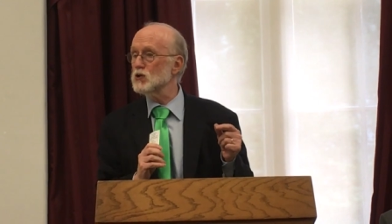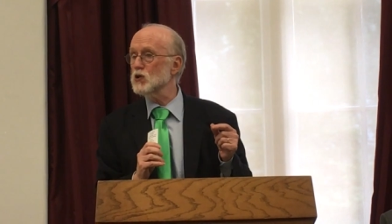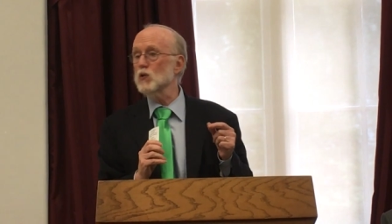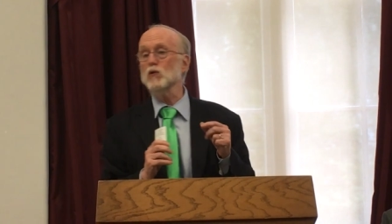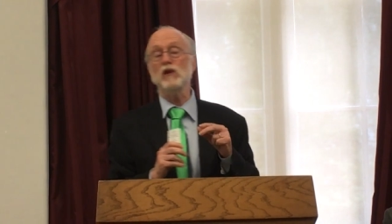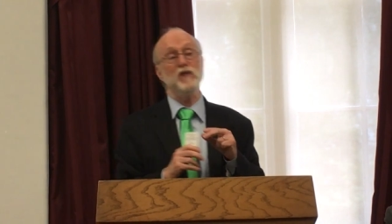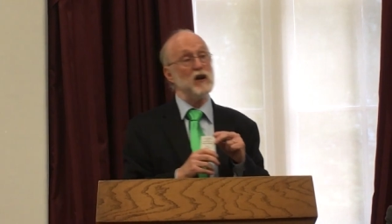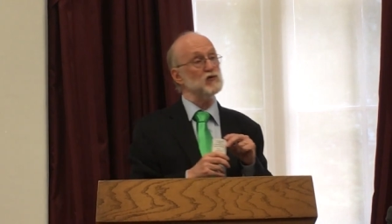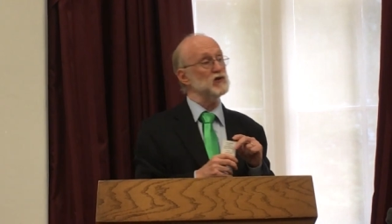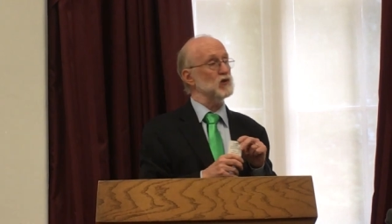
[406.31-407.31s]
to the
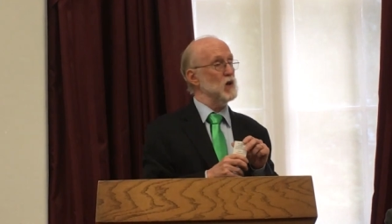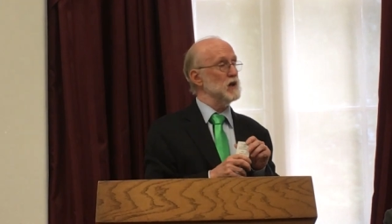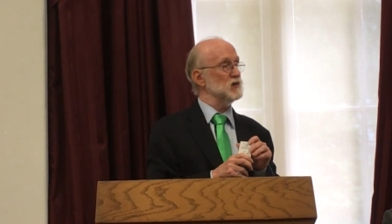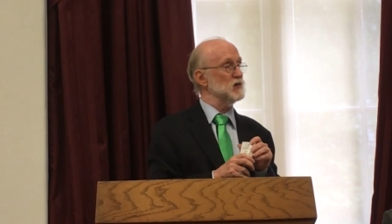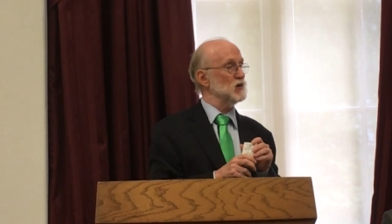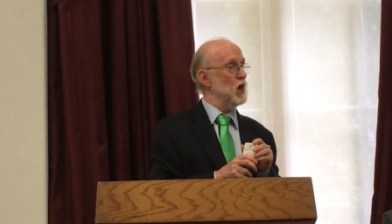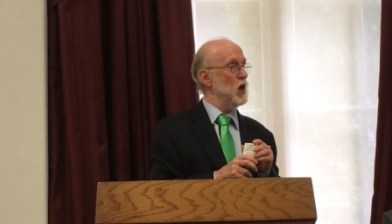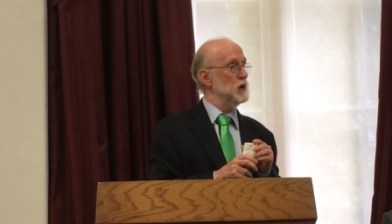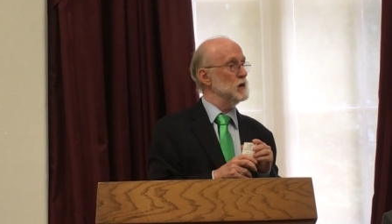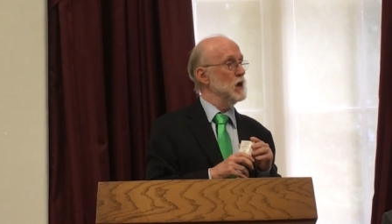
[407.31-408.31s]
veterans crisis
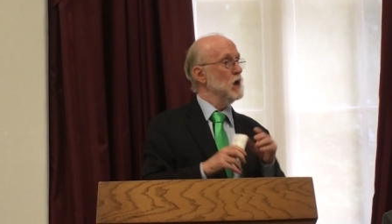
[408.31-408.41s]
line.